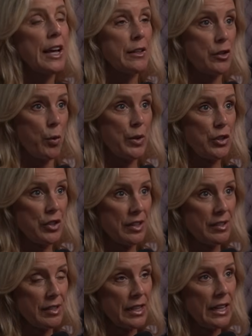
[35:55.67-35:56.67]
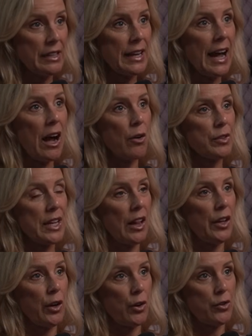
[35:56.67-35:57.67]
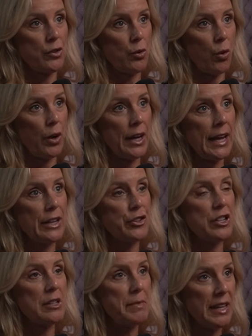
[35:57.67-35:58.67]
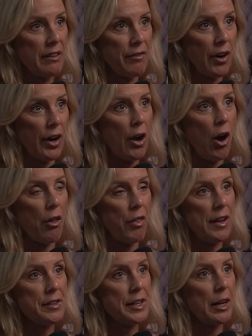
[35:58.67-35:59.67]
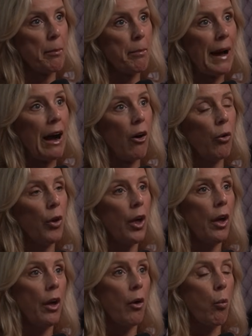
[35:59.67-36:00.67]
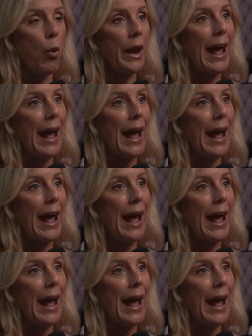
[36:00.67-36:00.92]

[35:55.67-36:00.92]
And so when she's sitting down telling her story and she's being very authentic about mm. what